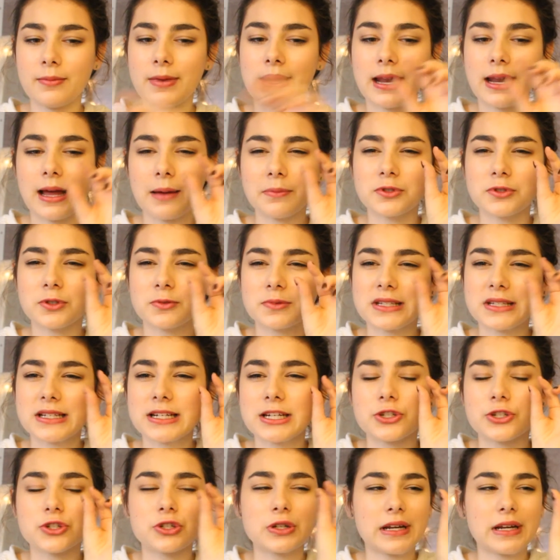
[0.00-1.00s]
My laptop's
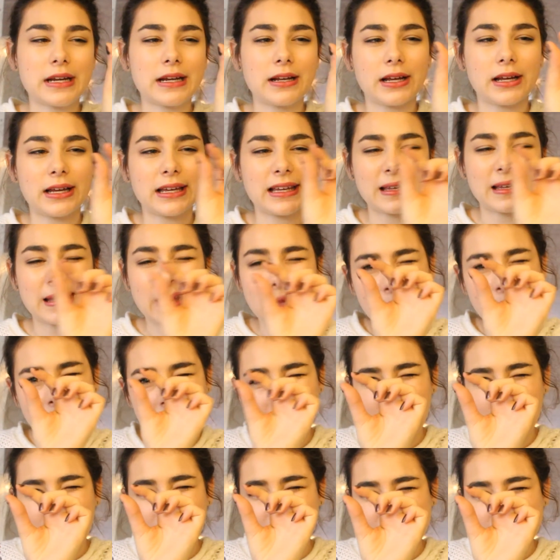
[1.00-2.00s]
literally like
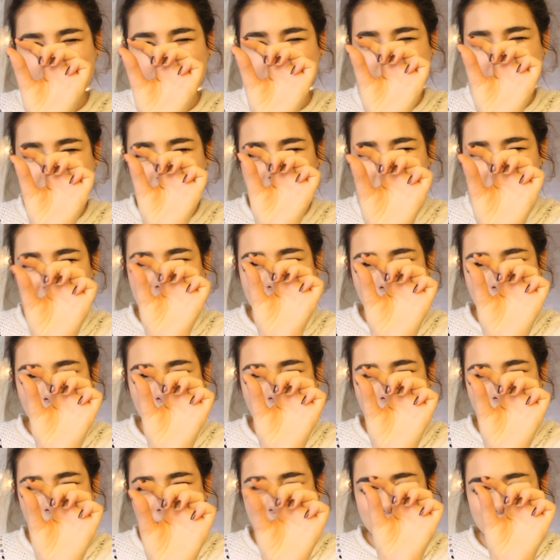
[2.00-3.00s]
that
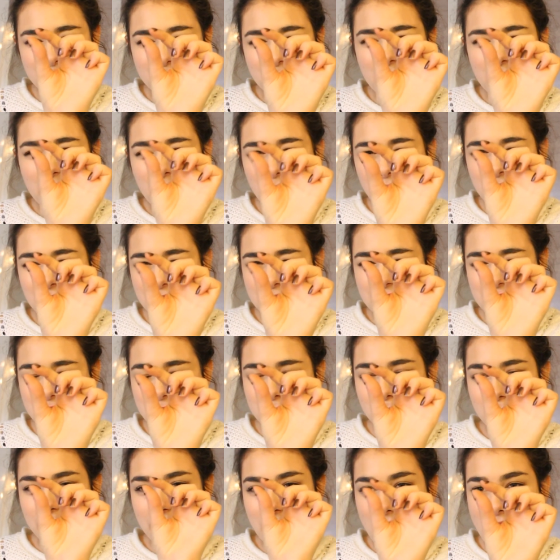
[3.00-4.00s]

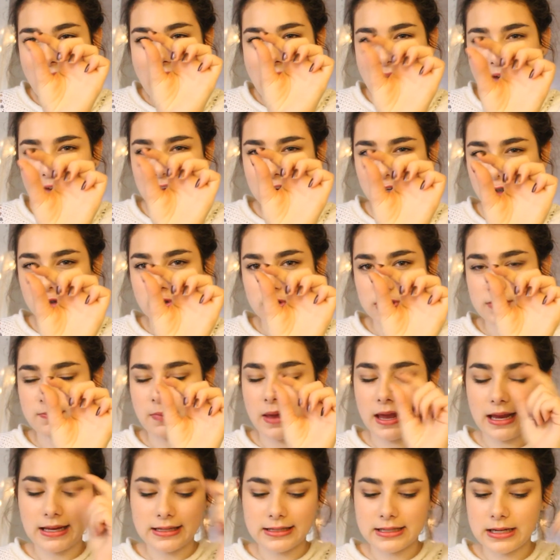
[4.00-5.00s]
much extra
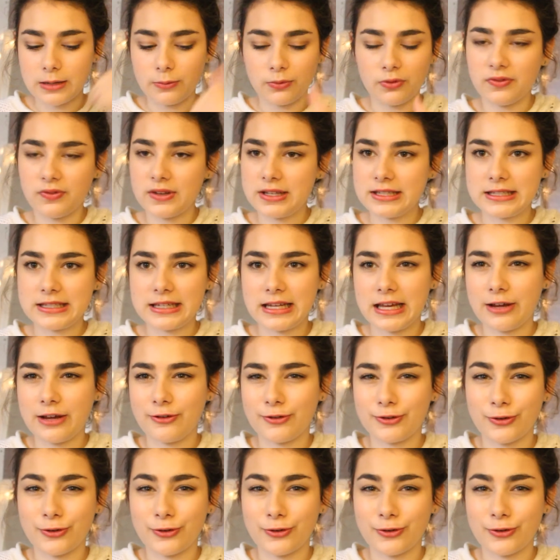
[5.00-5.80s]
space and it would fit in here.